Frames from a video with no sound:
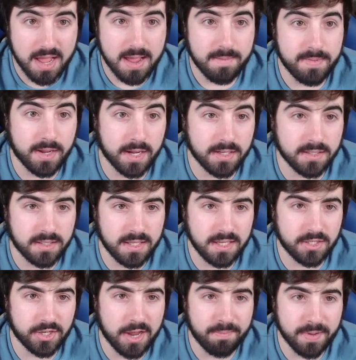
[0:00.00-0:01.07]
because
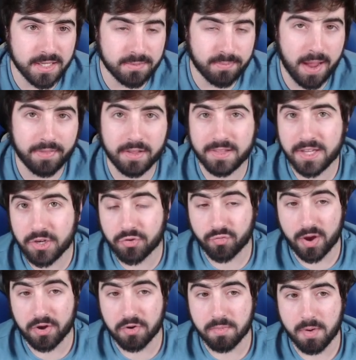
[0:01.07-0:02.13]
the Champion's Path Elite
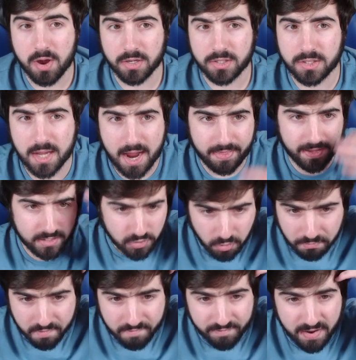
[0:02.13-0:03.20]
Trainer Box, I think,
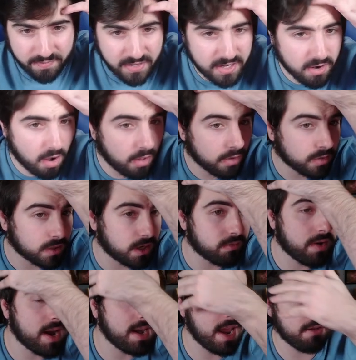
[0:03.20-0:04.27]
sold for $50, and
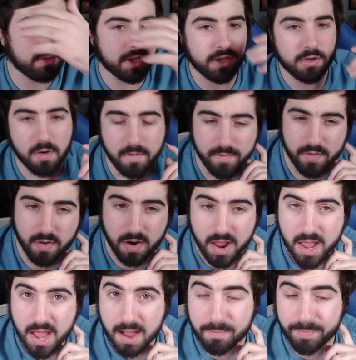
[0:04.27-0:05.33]
right now they go for
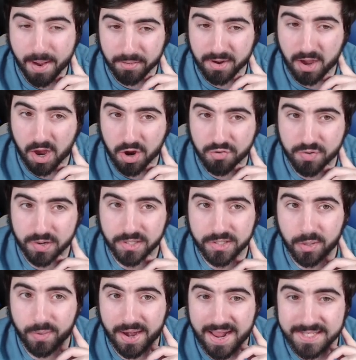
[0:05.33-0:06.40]
about $100,
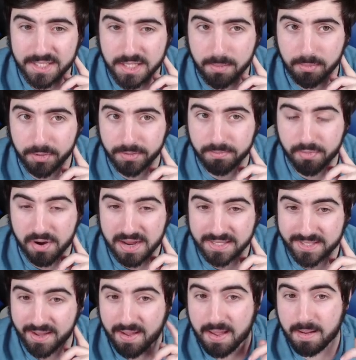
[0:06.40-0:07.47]
so it has doubled in
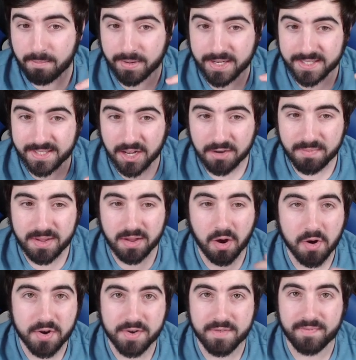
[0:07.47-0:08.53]
price. But it's going to be
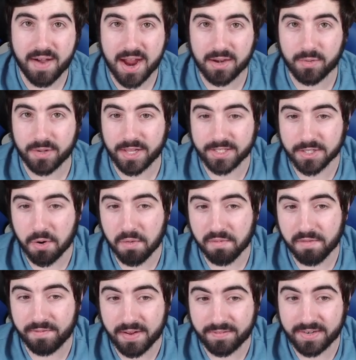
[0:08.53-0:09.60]
hard to find one that's going
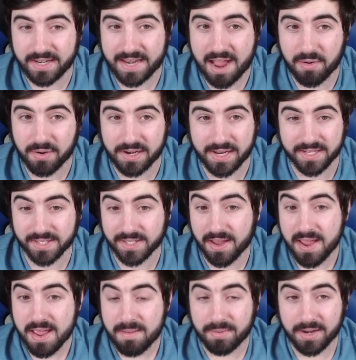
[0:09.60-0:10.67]
for $50 nowadays.
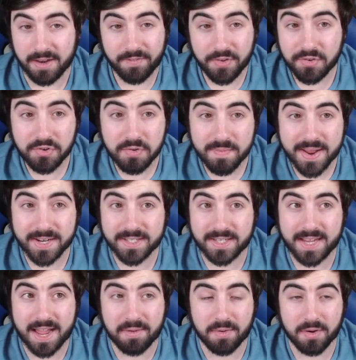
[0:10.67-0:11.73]
But if you do manage
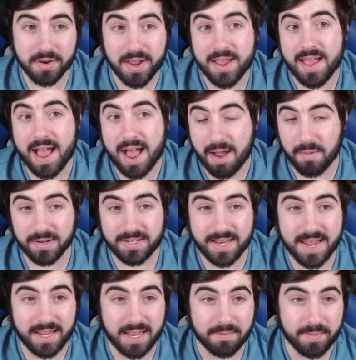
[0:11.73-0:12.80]
to get one, I would
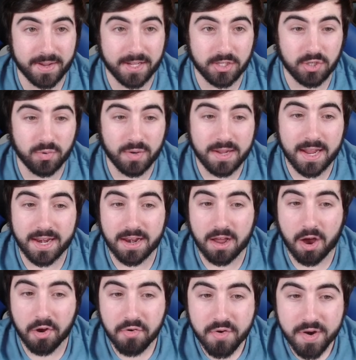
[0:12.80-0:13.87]
take it, because you can get an
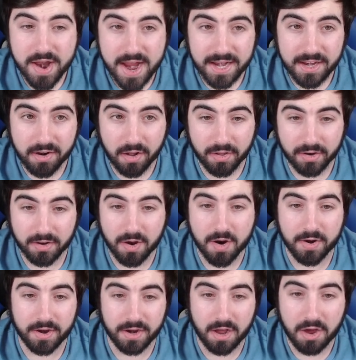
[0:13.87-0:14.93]
$180
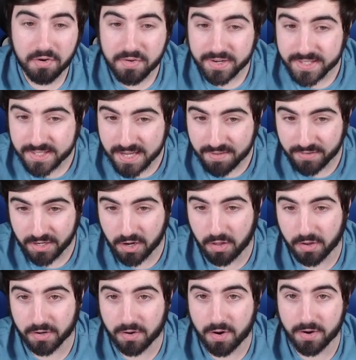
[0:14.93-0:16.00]
card and a
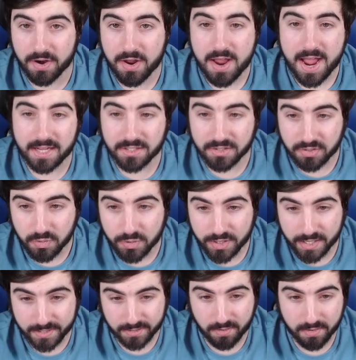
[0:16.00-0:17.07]
$170 card as your two
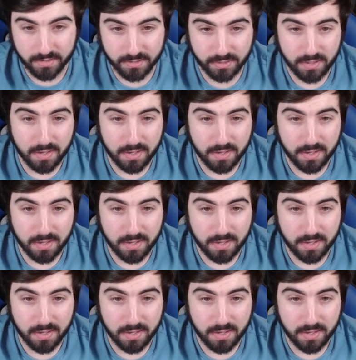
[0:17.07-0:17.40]
chase cards.